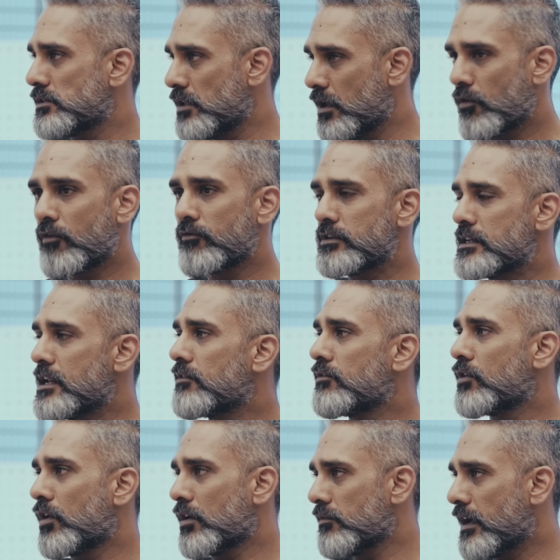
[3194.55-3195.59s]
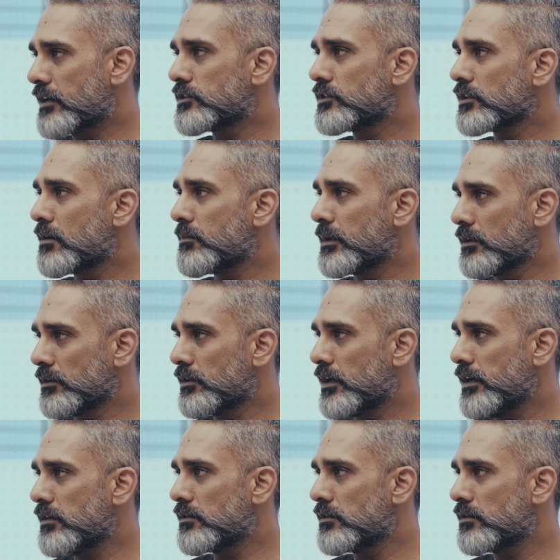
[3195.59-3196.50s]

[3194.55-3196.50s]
they obviously have a lot of action coming, right?